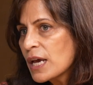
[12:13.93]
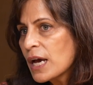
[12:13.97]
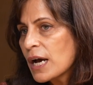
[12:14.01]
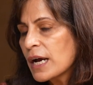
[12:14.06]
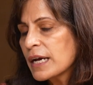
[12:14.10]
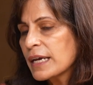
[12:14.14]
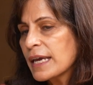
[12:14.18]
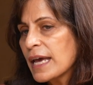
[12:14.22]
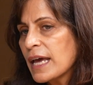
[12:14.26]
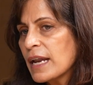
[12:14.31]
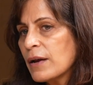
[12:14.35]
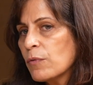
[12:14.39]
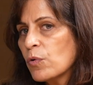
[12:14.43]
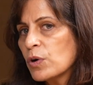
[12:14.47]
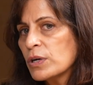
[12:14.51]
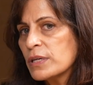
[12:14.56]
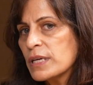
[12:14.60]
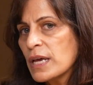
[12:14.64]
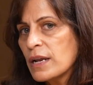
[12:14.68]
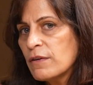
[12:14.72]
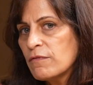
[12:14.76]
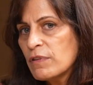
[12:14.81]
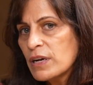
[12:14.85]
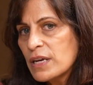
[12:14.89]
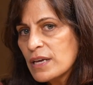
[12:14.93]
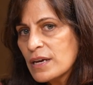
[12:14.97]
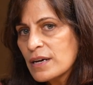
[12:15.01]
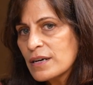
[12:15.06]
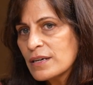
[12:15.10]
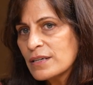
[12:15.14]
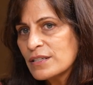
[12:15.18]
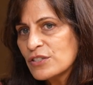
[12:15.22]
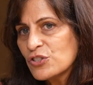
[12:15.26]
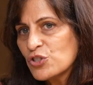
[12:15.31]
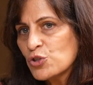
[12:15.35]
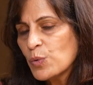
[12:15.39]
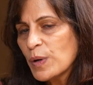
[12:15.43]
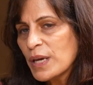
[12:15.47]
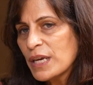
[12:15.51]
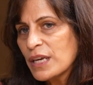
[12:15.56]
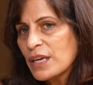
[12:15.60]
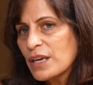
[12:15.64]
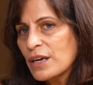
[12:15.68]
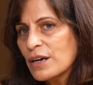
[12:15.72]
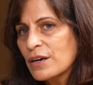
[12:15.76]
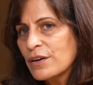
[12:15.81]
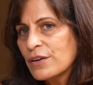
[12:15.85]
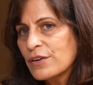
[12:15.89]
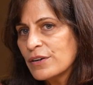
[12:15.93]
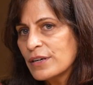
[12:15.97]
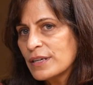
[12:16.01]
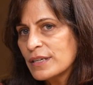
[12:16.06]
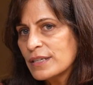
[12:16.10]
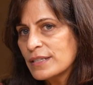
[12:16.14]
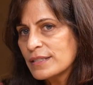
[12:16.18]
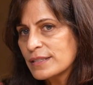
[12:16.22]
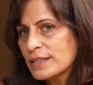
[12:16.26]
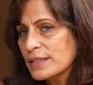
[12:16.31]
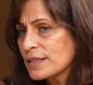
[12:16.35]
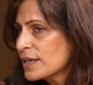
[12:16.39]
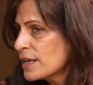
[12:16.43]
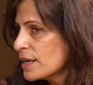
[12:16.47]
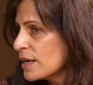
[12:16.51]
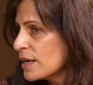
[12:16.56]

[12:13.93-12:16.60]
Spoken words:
Again, what NVIDIA is doing here is